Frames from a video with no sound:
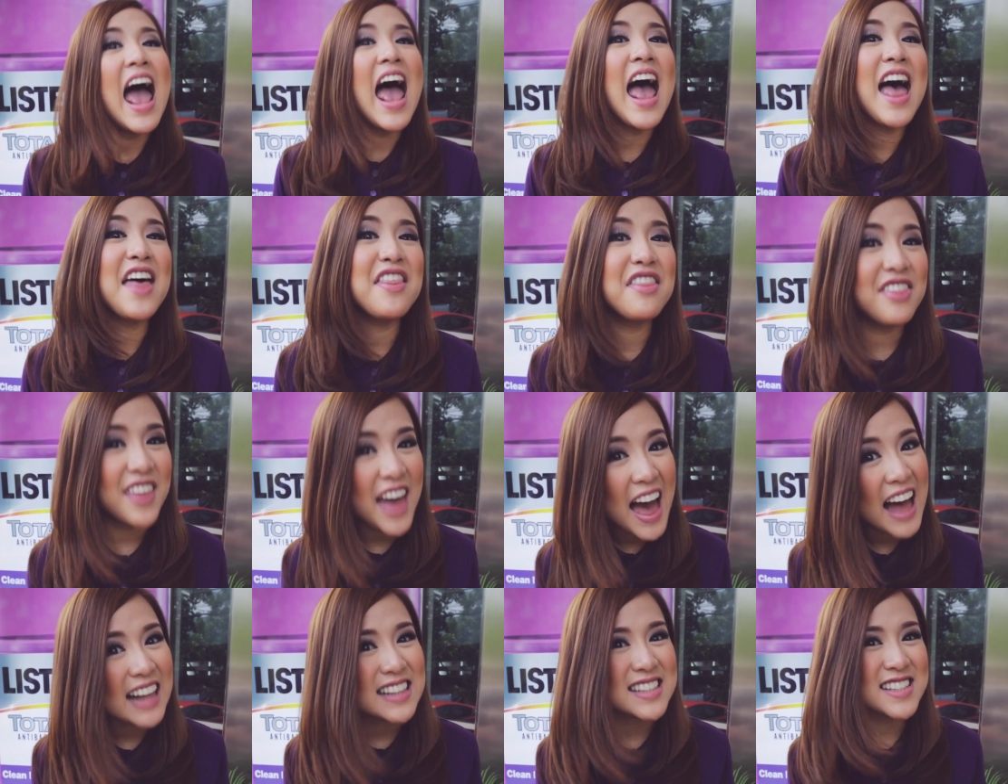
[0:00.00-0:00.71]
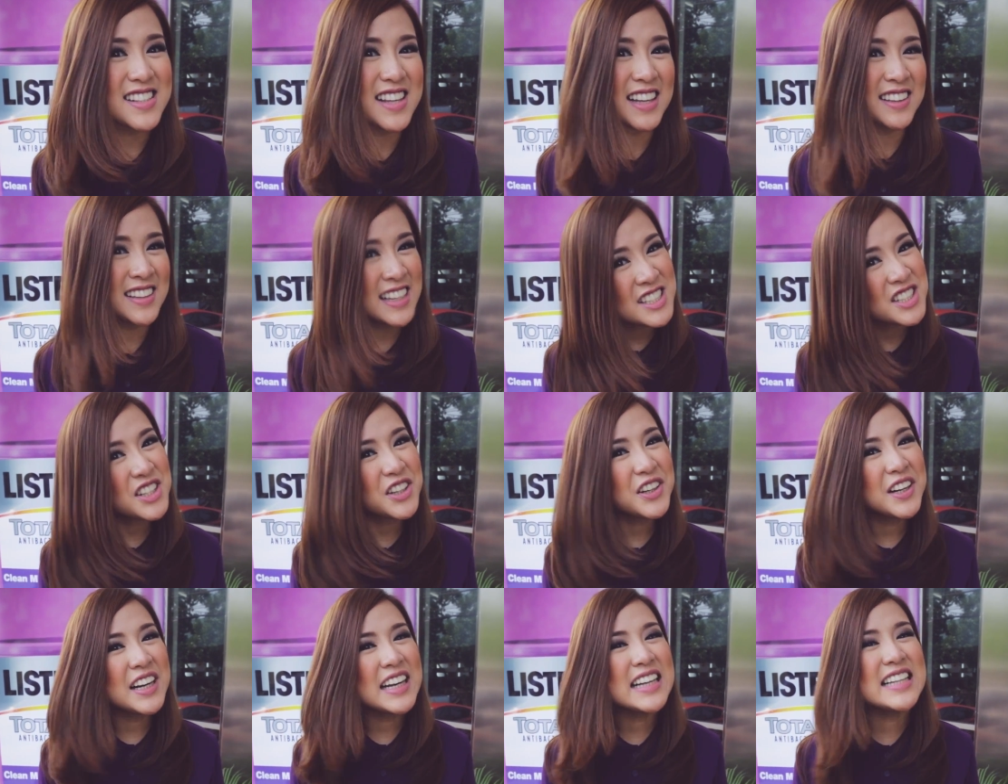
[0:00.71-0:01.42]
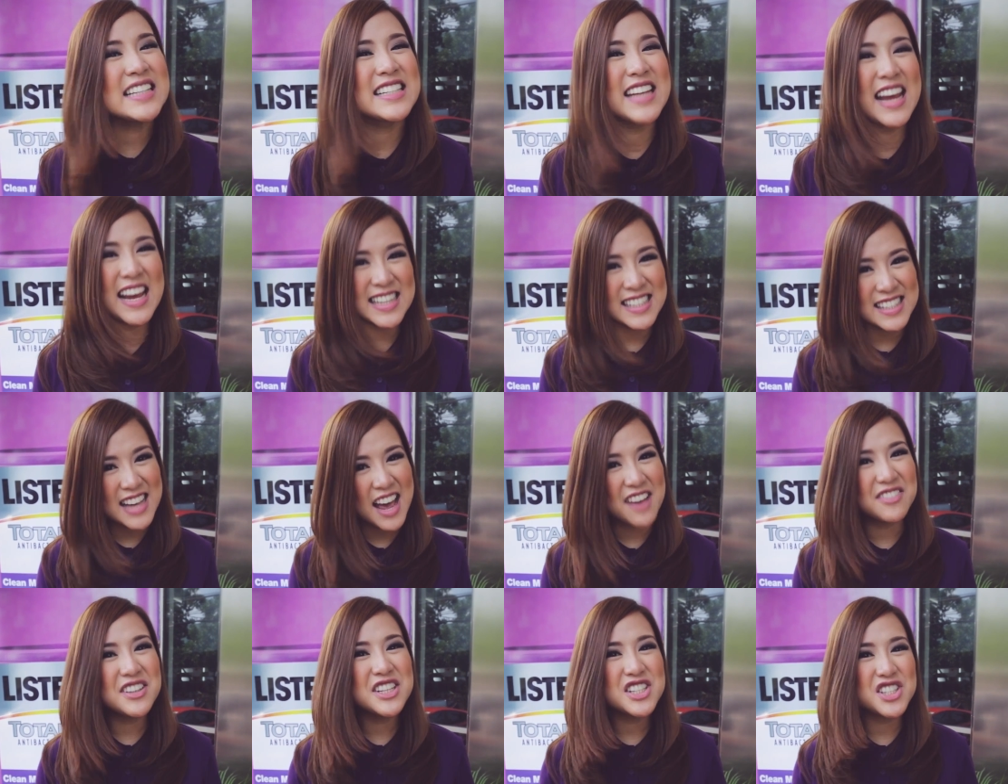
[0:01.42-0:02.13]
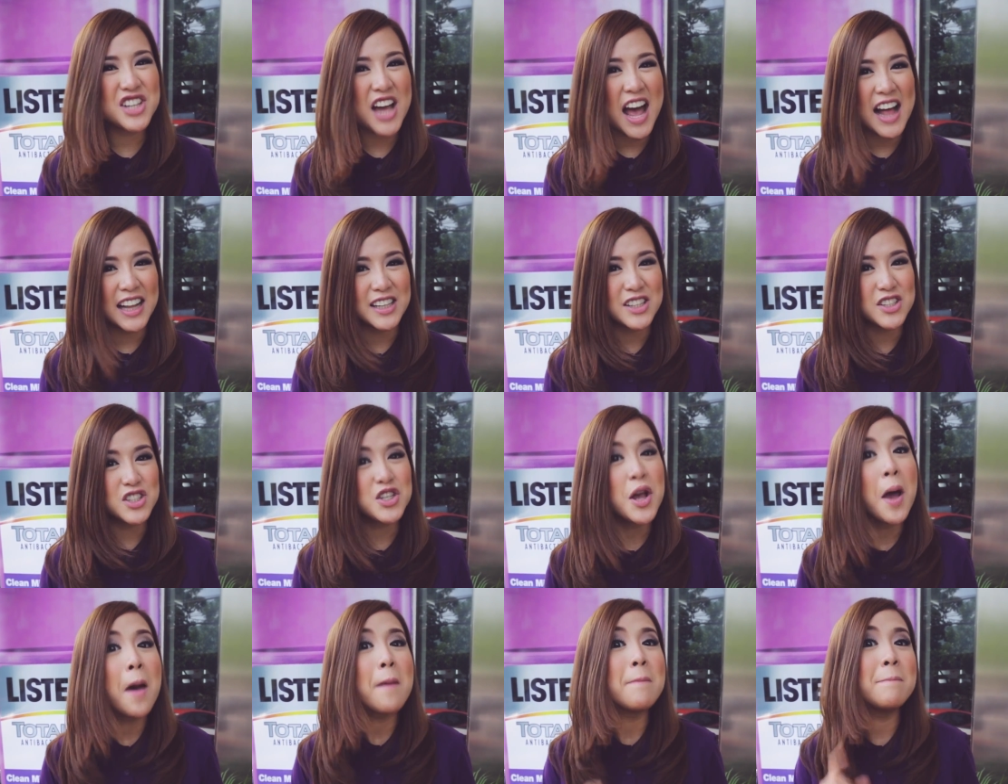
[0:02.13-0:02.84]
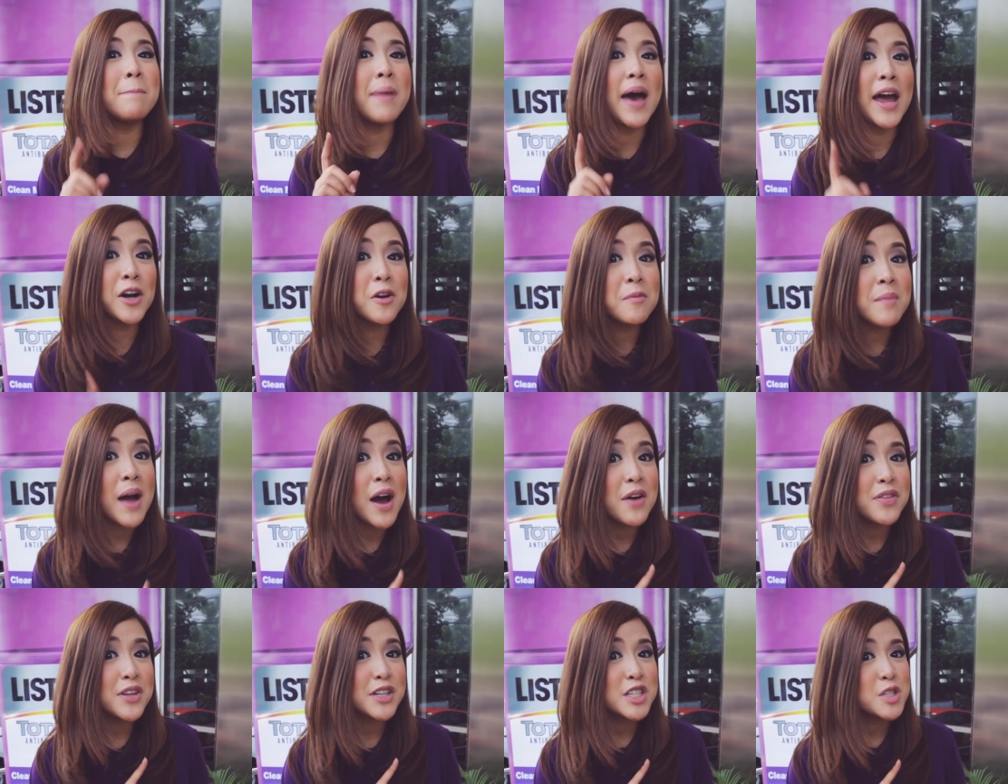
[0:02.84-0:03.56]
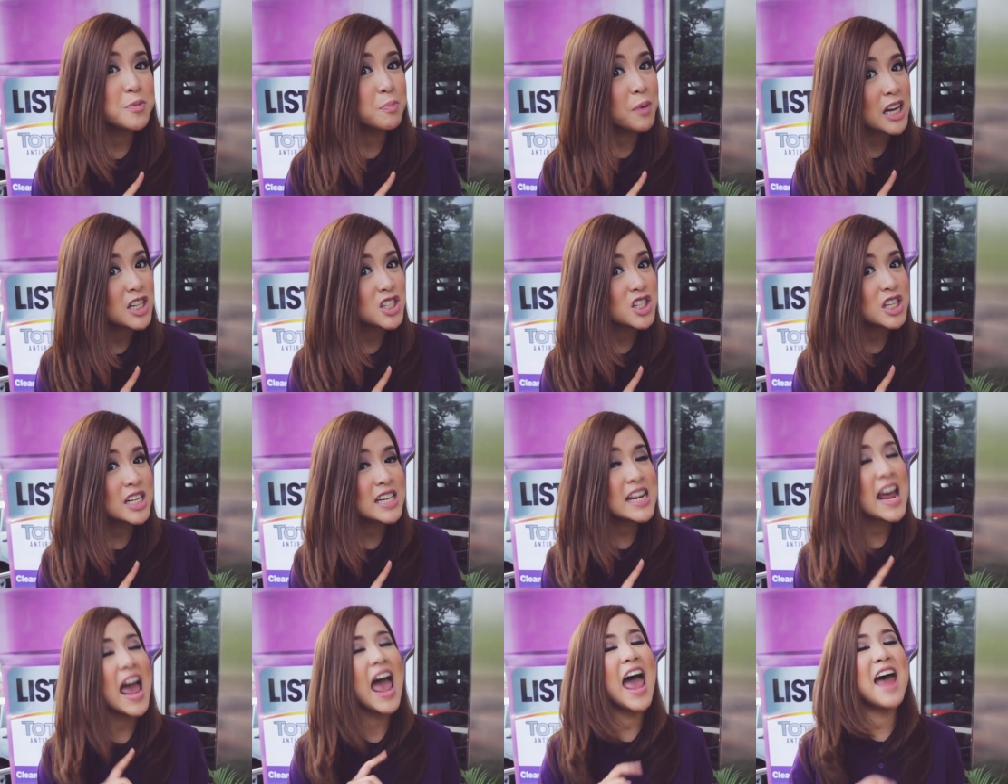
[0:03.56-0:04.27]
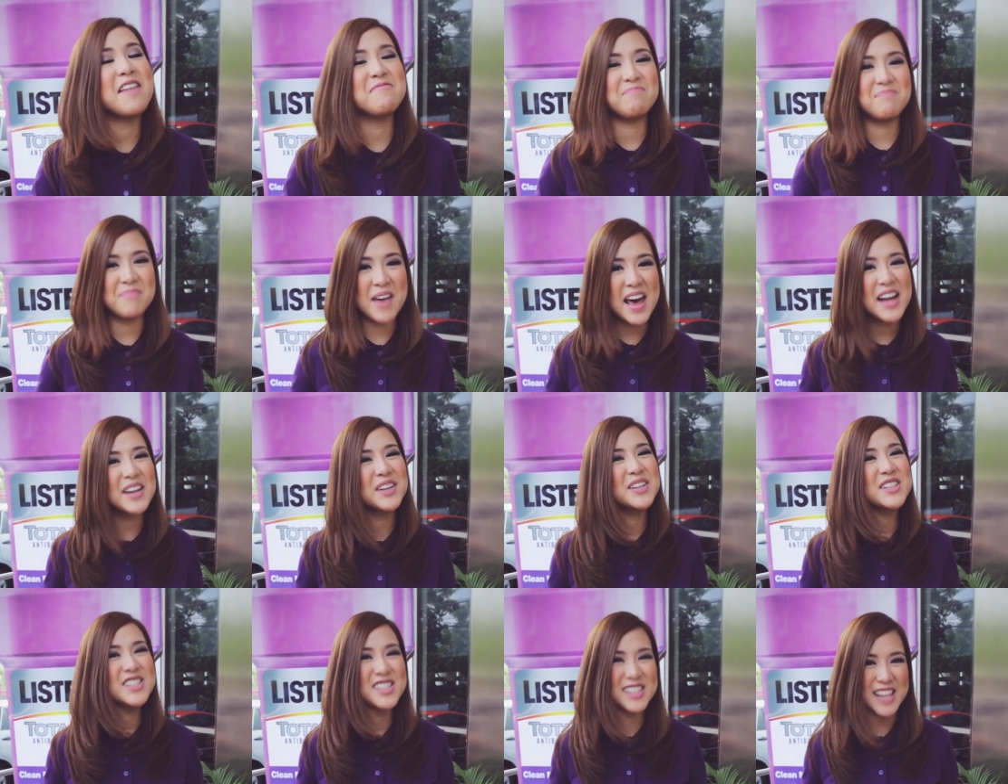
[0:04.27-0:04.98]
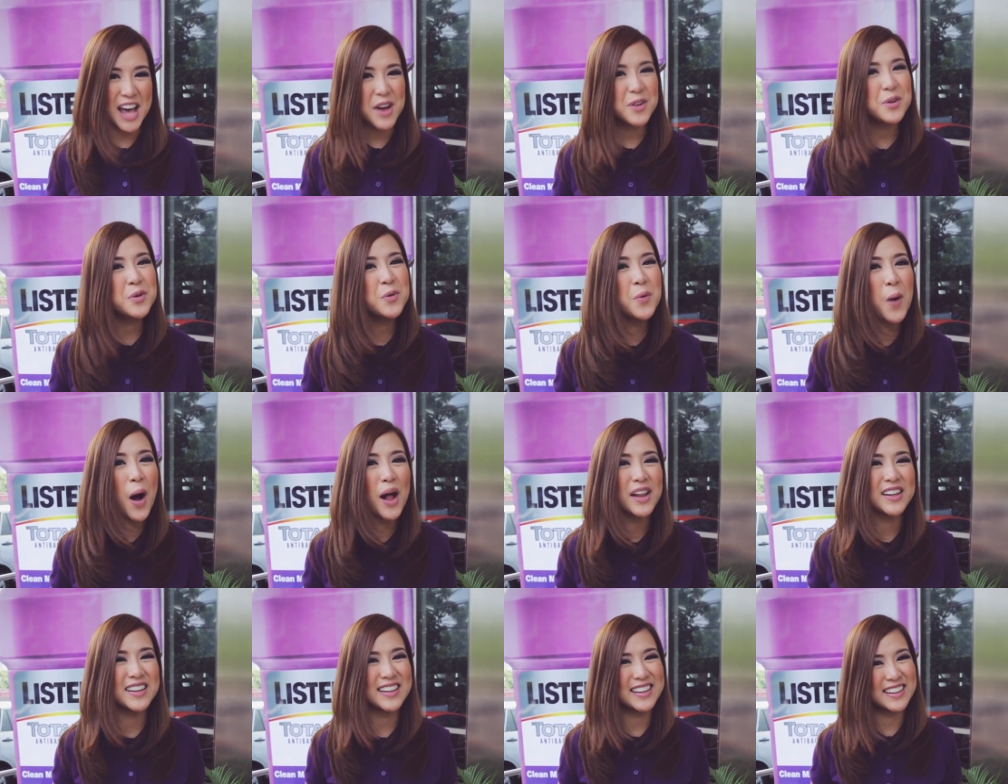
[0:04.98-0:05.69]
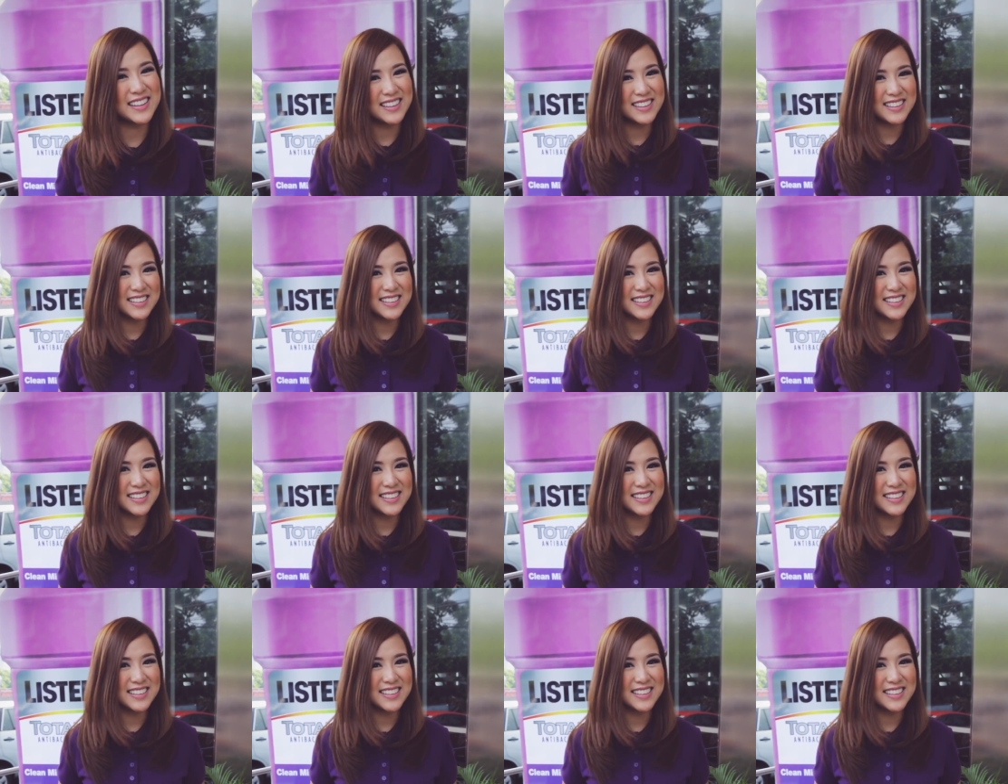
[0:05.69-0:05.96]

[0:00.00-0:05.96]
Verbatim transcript: And that's the Listerine Day 7 Challenge. Better mouth expression and better sound quality.